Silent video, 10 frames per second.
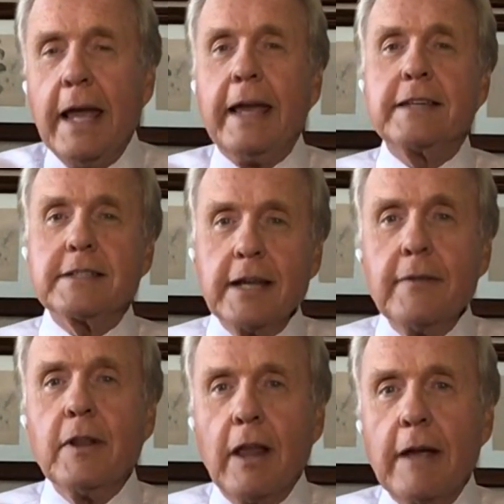
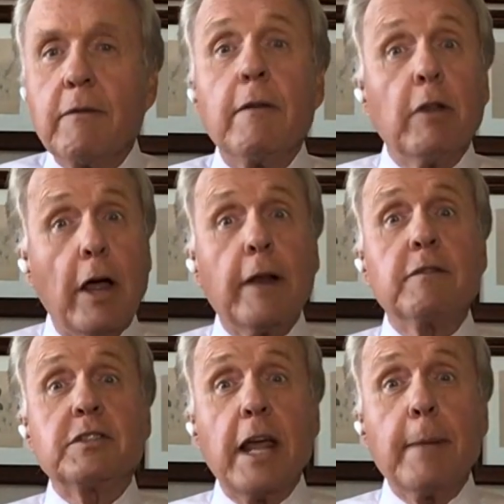extend the life of a lot of
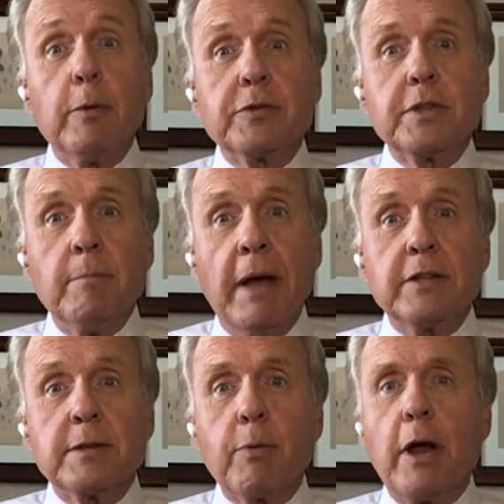staples that might
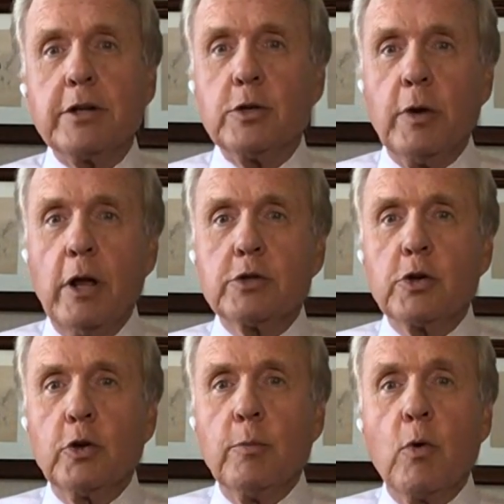surprise you. And I'll
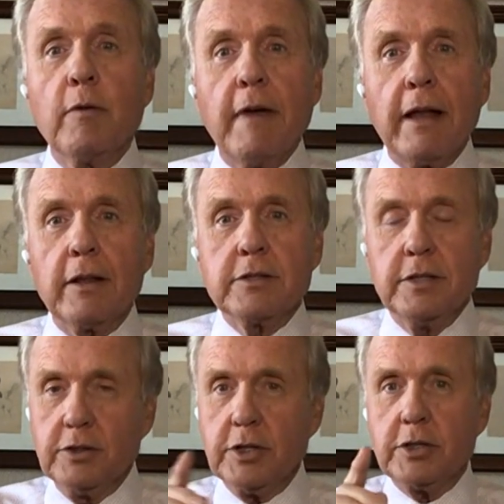show you more of that list
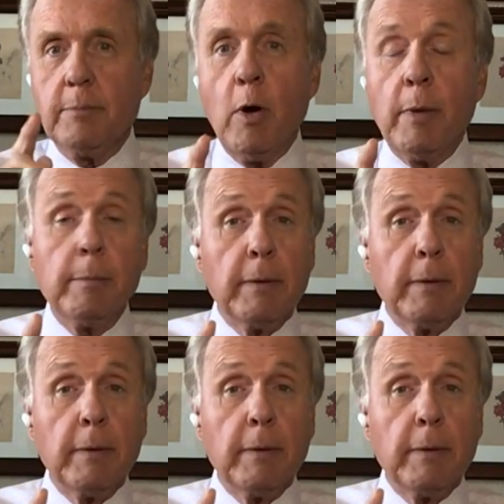in just a moment.